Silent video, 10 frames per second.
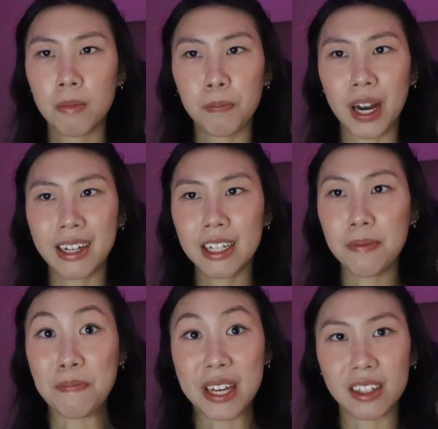But I
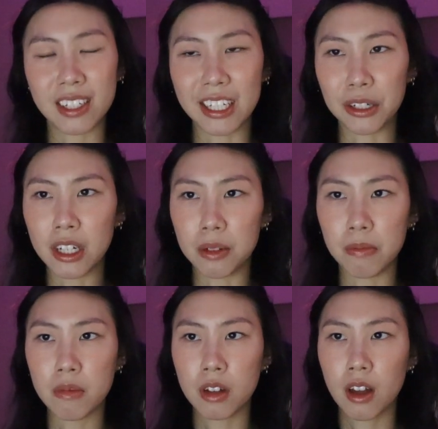didn't mean to kill
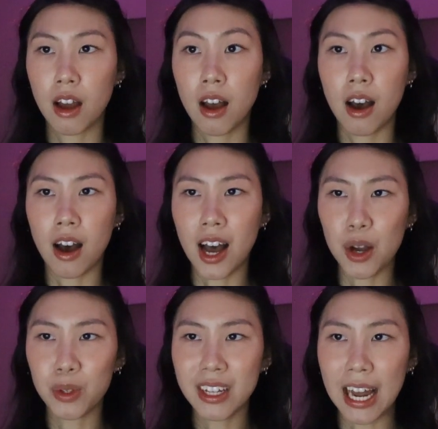him.
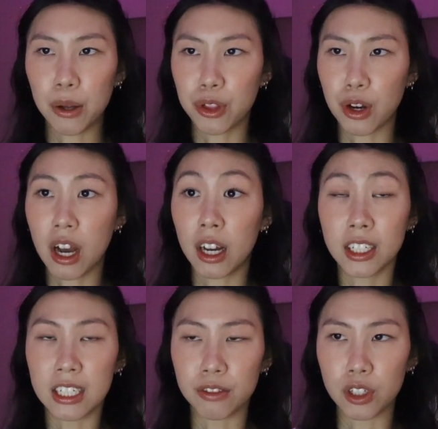I wasn't out there
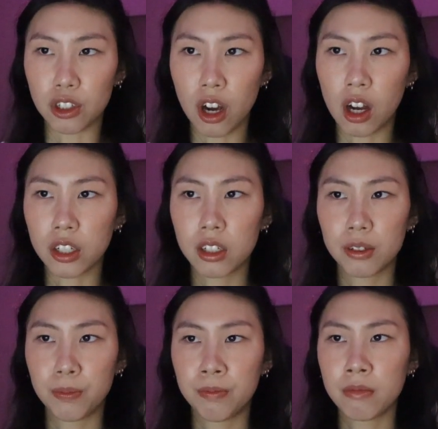hunting for Josh.
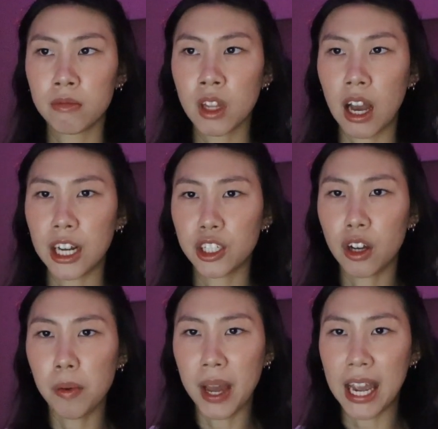I
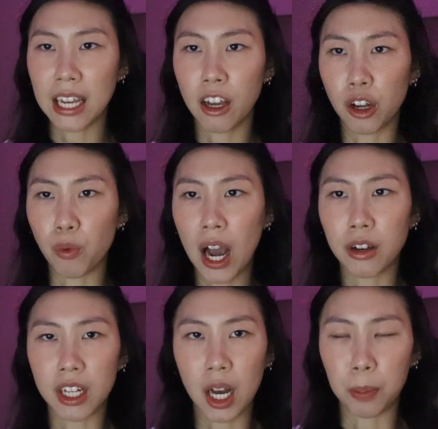saw him hanging
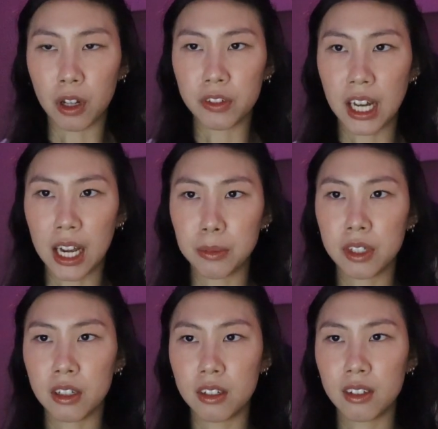around a couple of
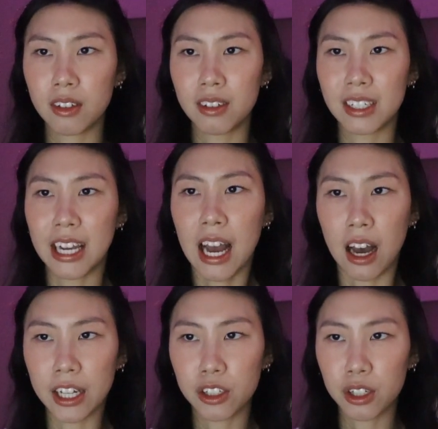times, and yeah,
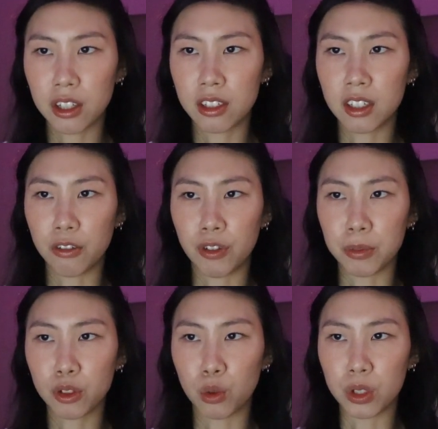I took the stuff
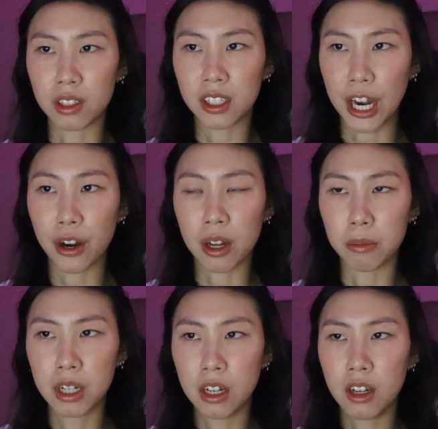from school to scare
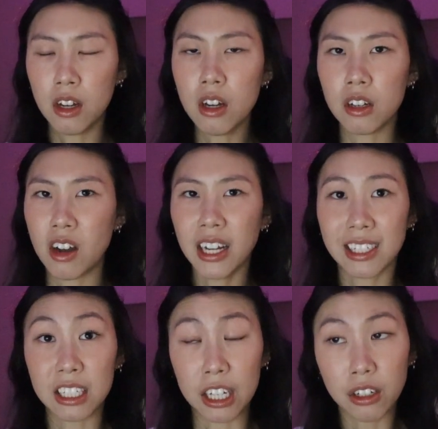him, not
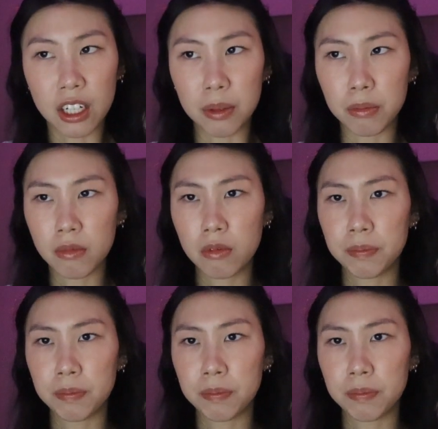to kill him.